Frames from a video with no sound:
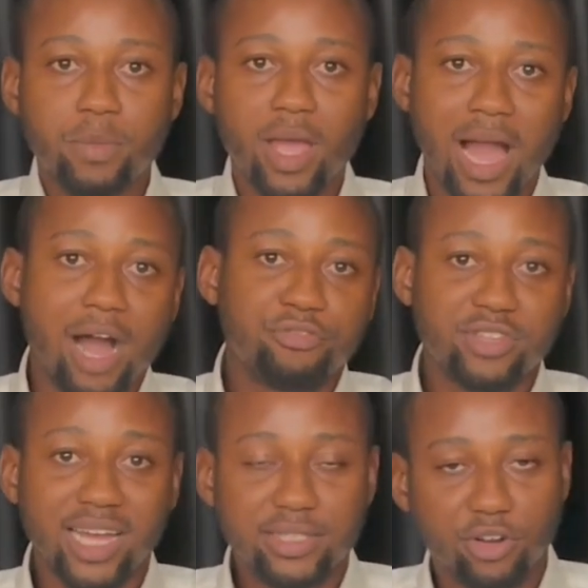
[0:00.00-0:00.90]

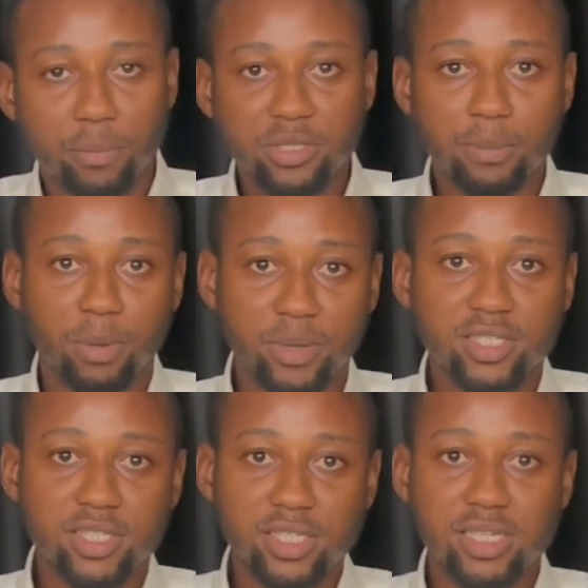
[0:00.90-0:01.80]
after developing the
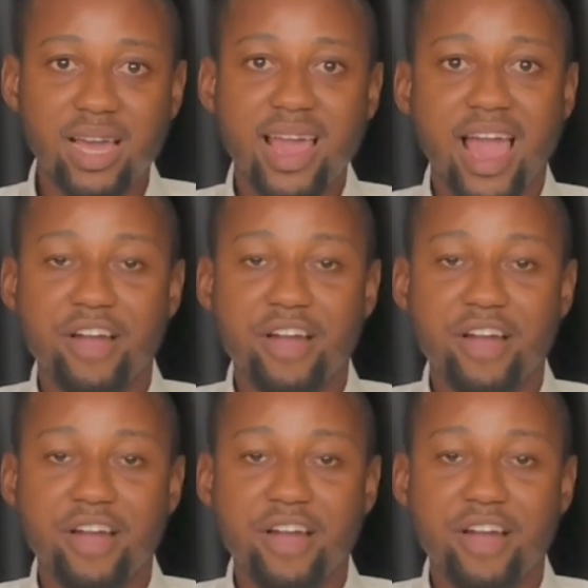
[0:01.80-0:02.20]
property,